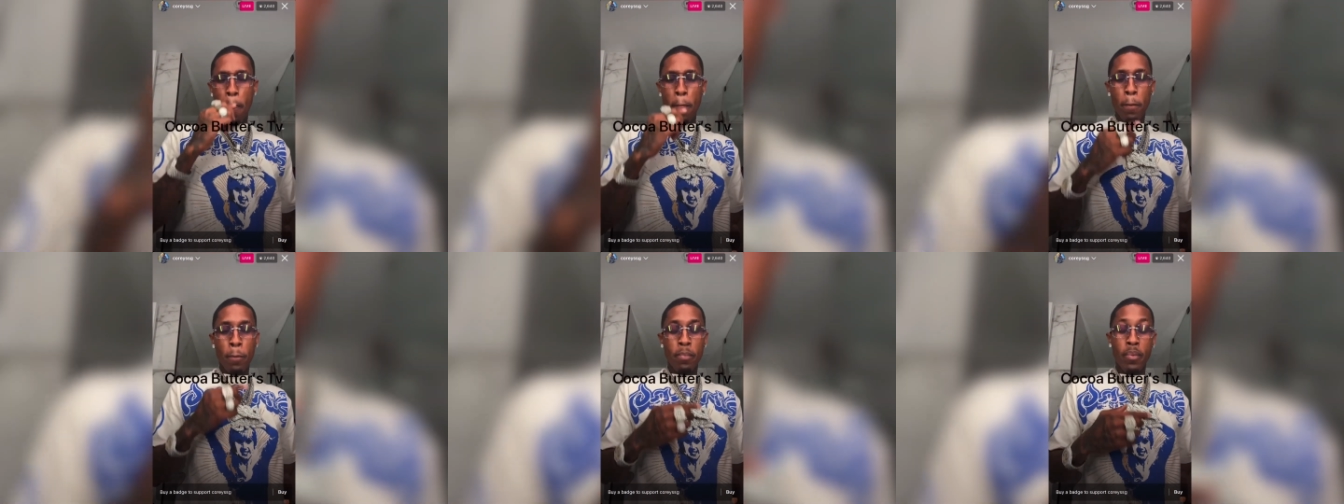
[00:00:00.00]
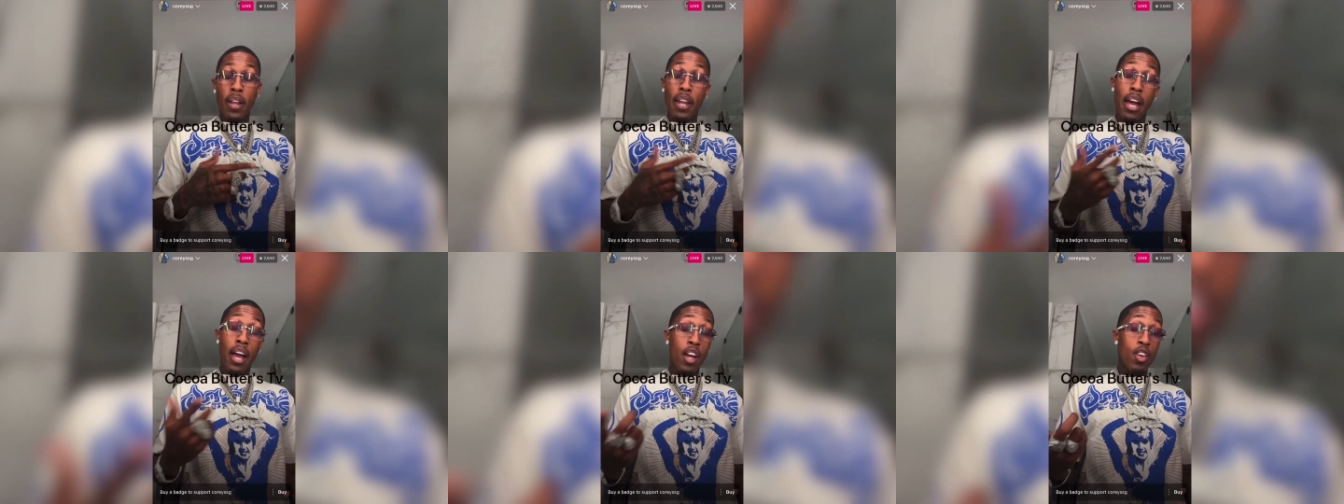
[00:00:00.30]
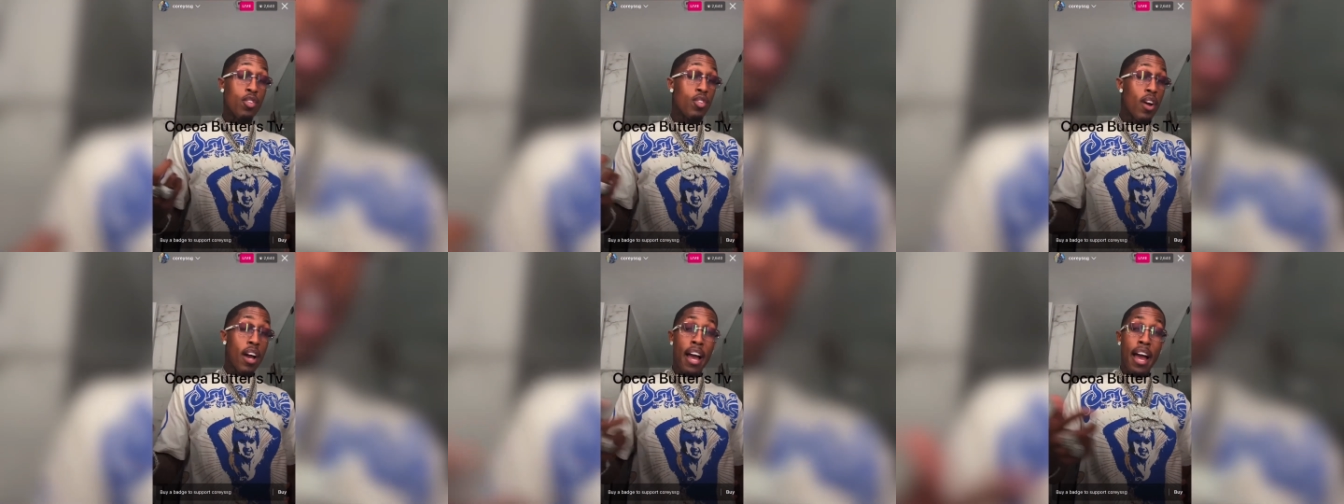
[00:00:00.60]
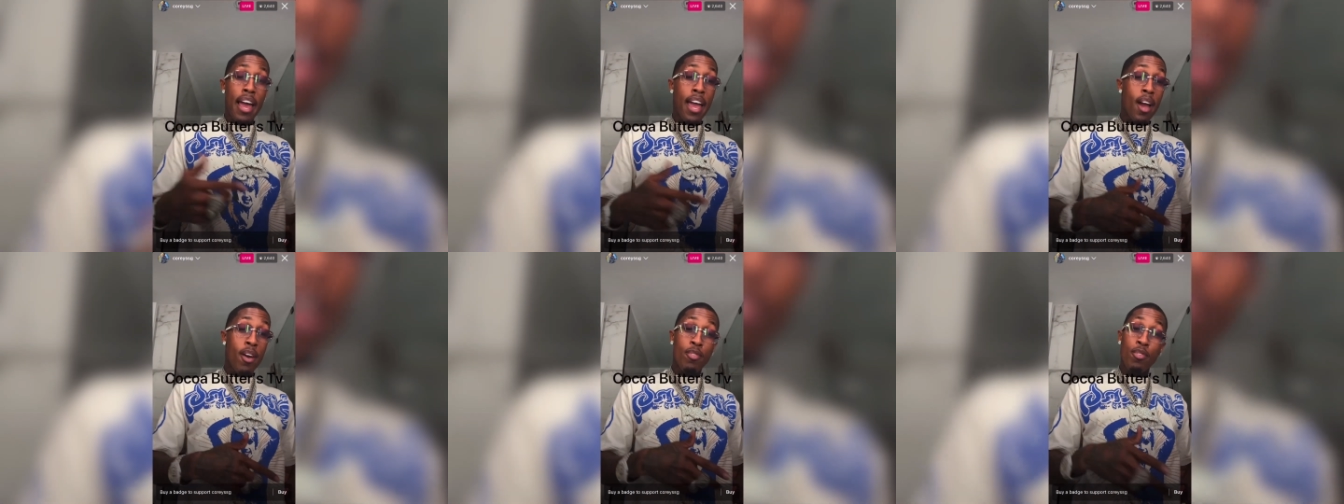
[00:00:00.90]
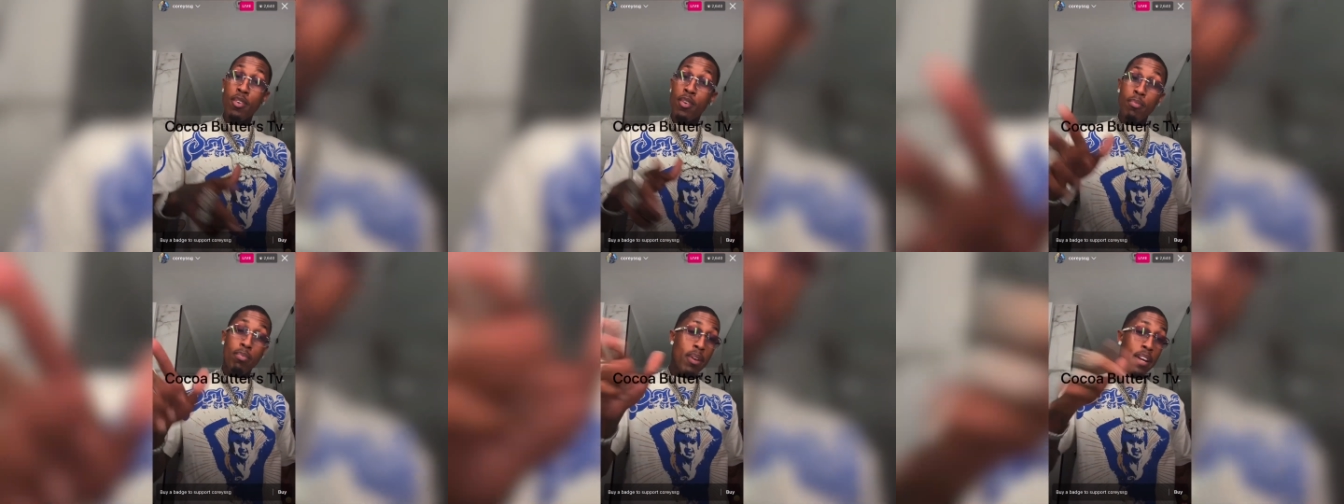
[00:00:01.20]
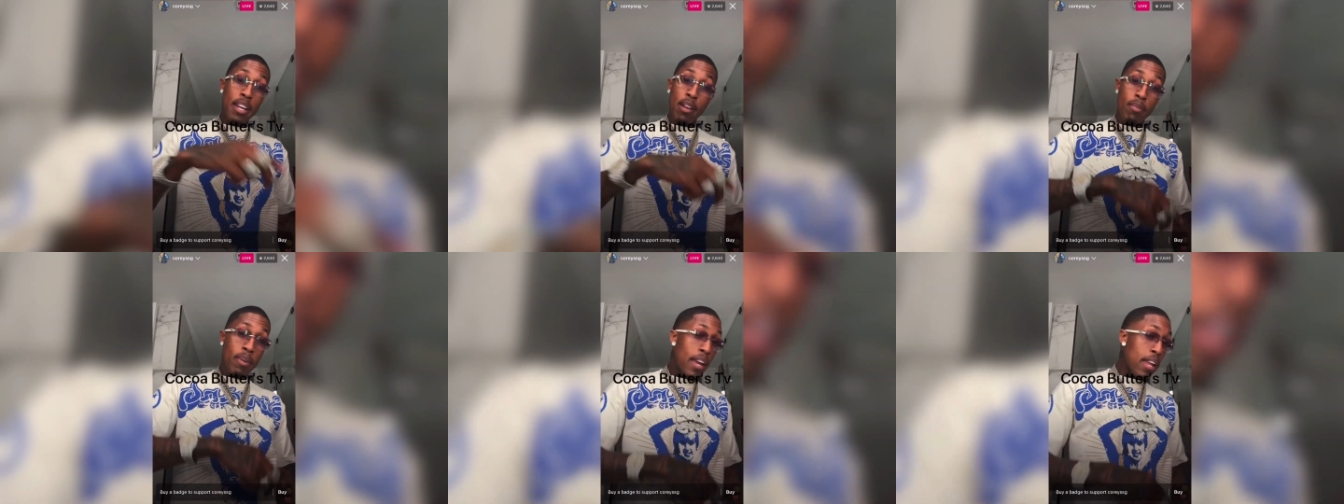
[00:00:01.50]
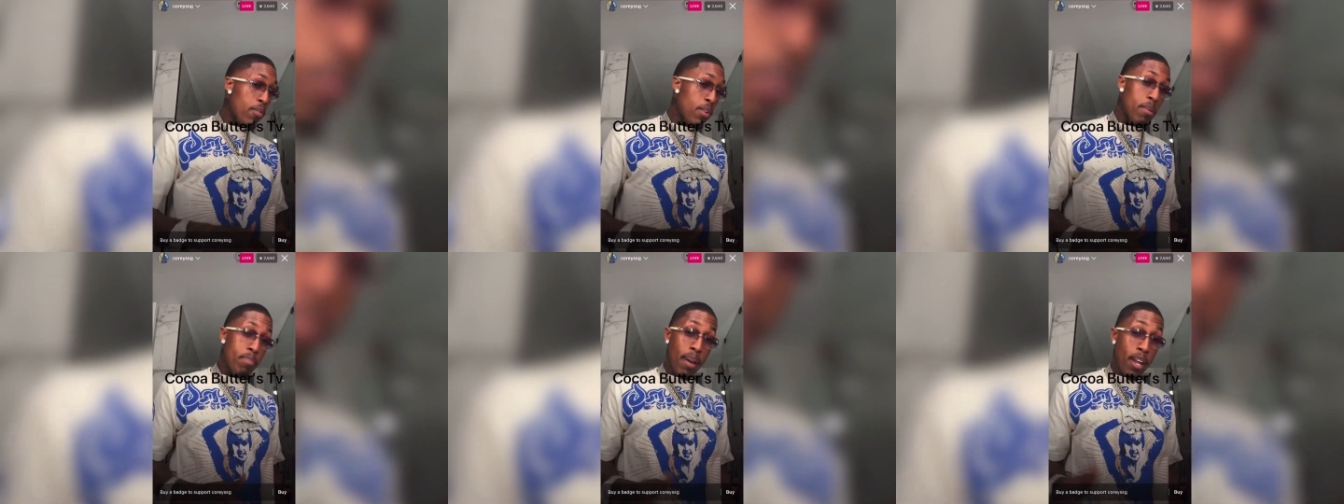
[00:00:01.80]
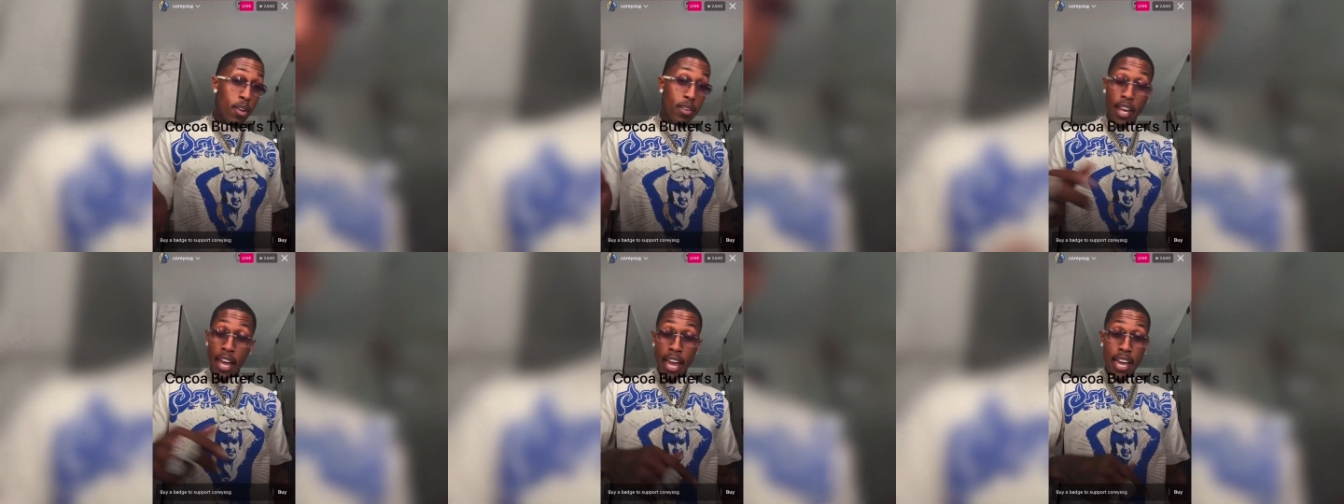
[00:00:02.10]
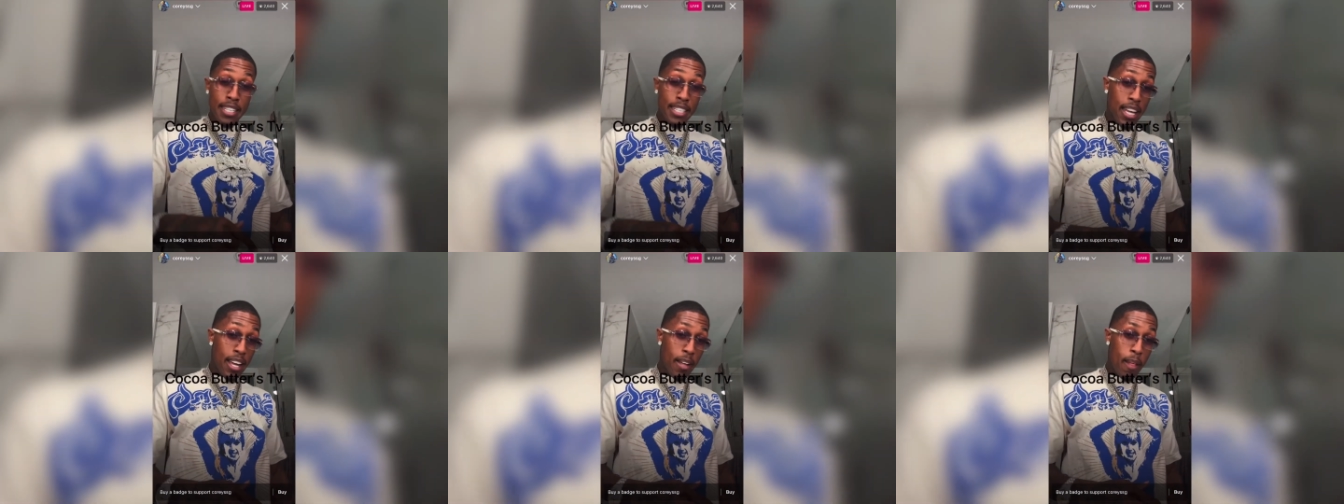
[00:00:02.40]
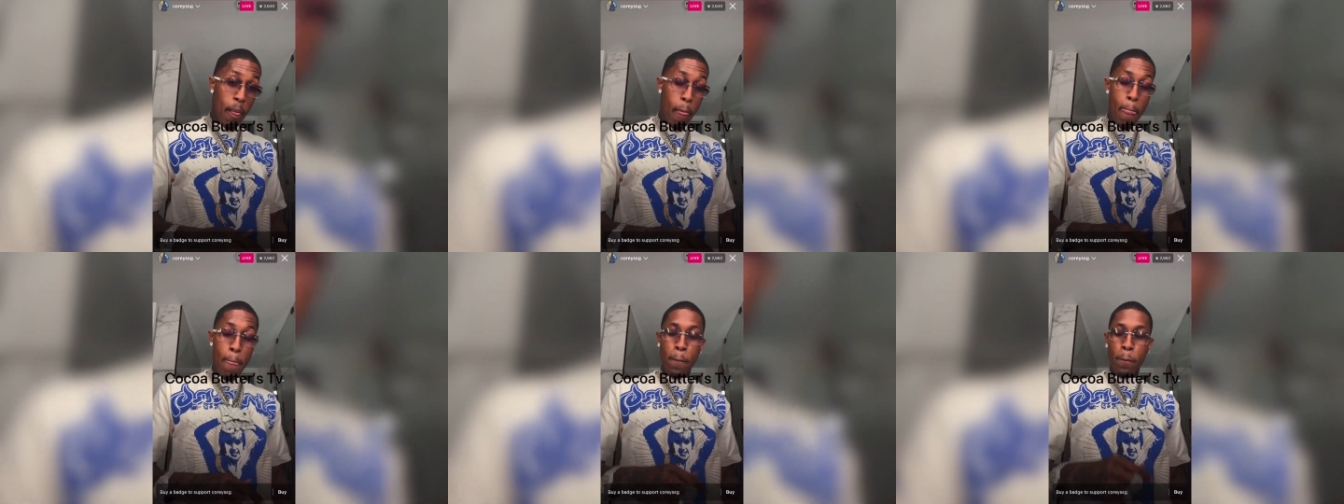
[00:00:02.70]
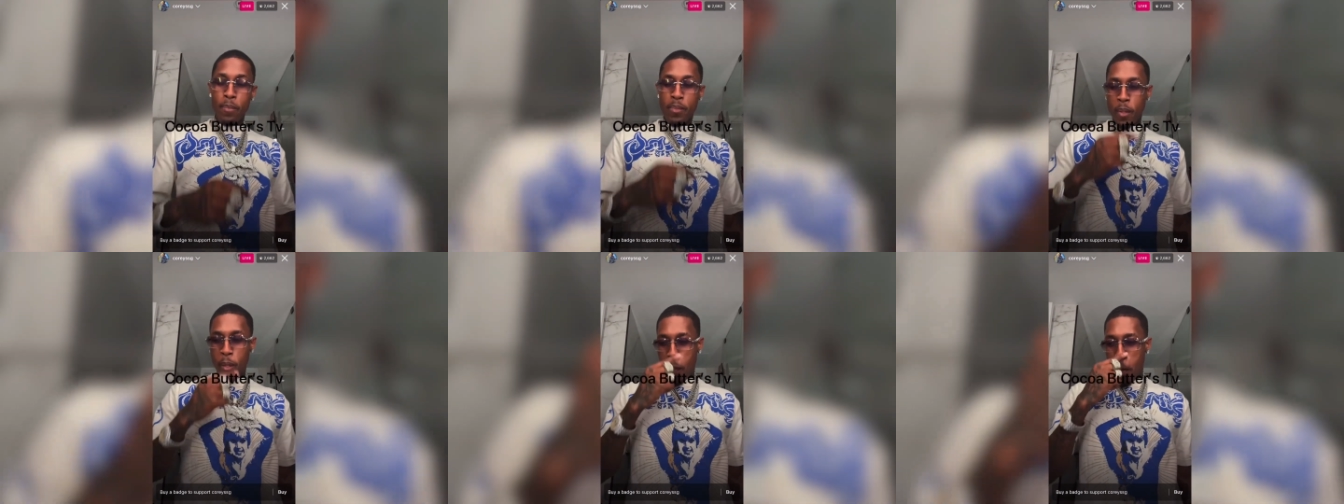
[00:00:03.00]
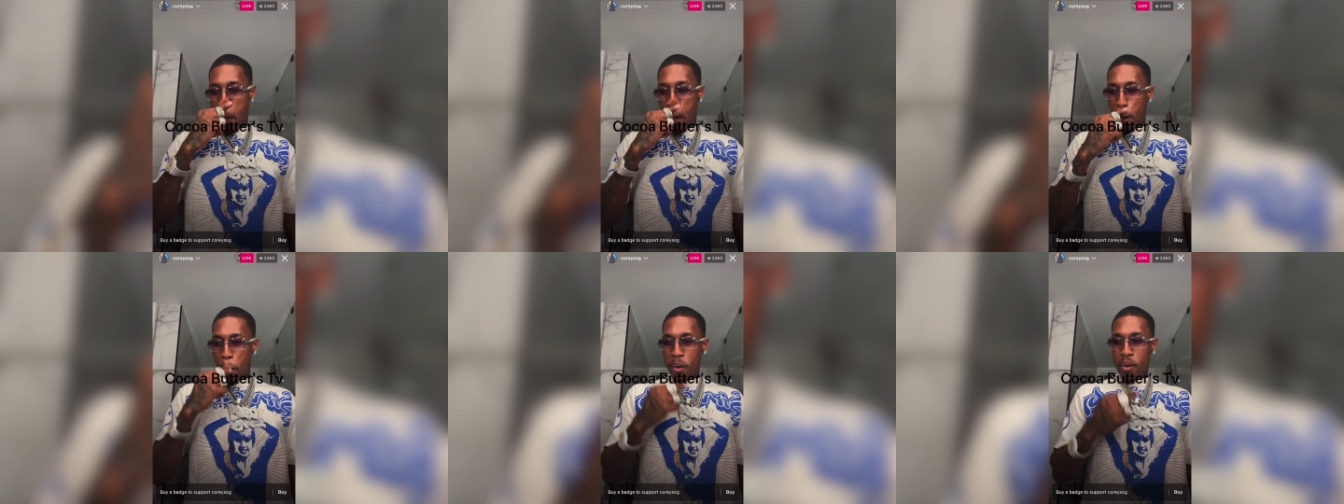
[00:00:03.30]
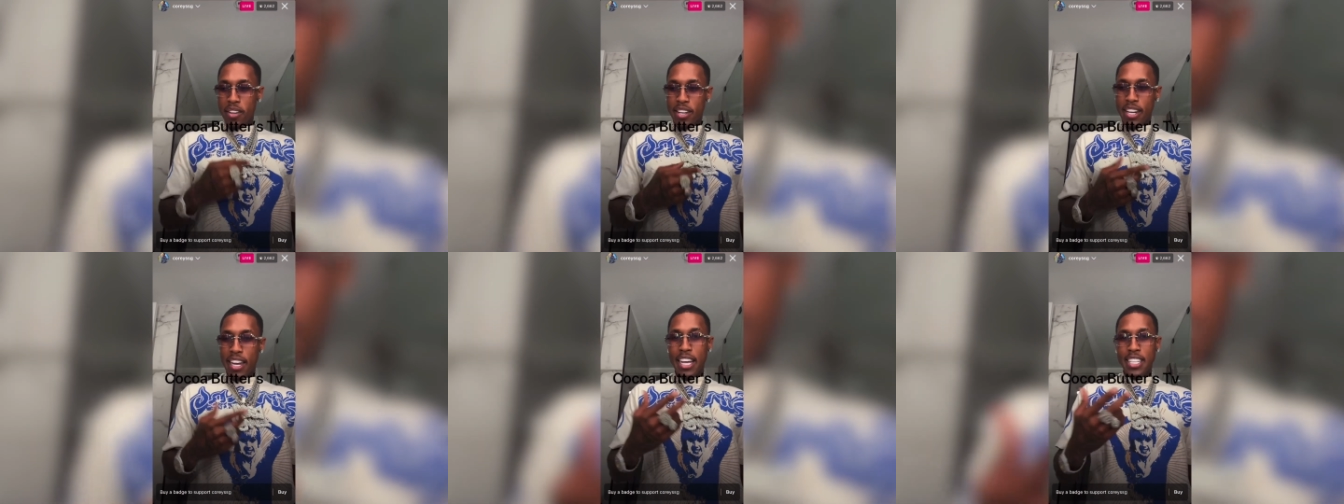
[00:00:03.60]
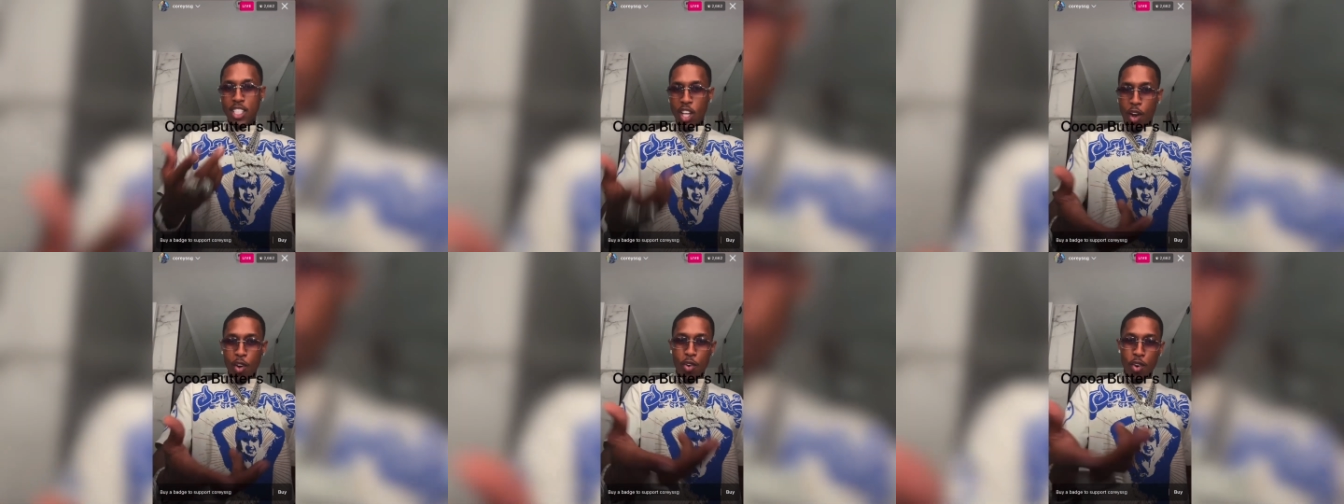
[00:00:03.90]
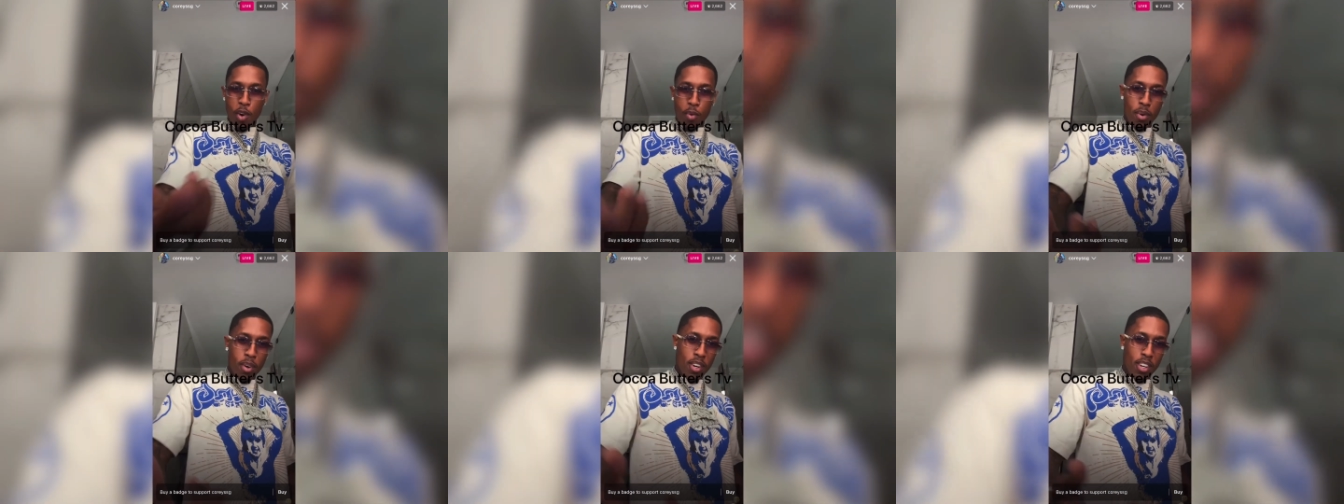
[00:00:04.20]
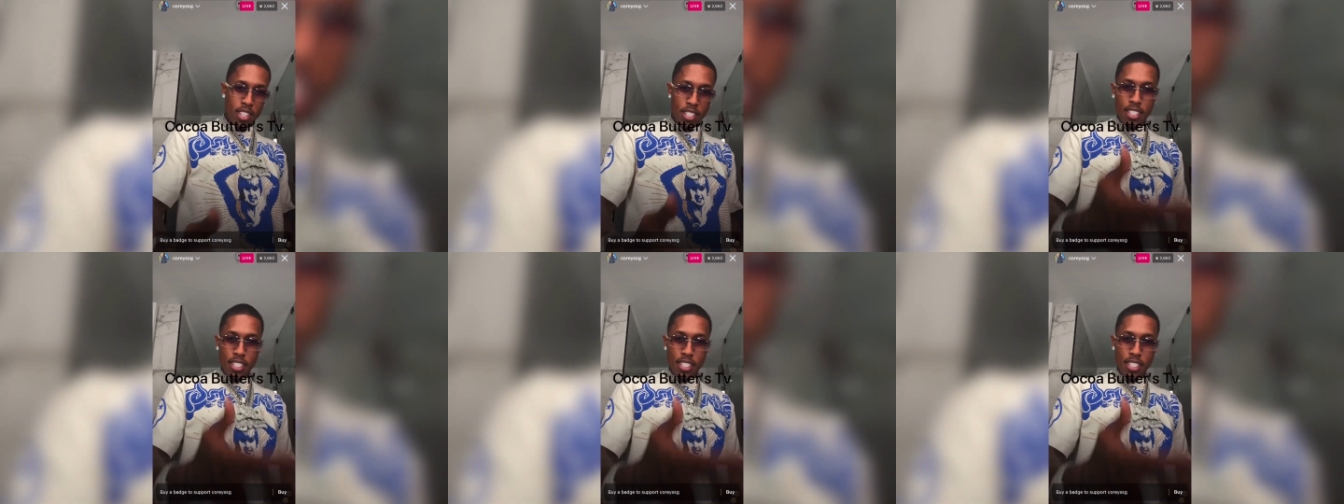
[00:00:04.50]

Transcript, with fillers: like, you know how I am, we don't play no, we play no game, like. Then I saw who it was, the,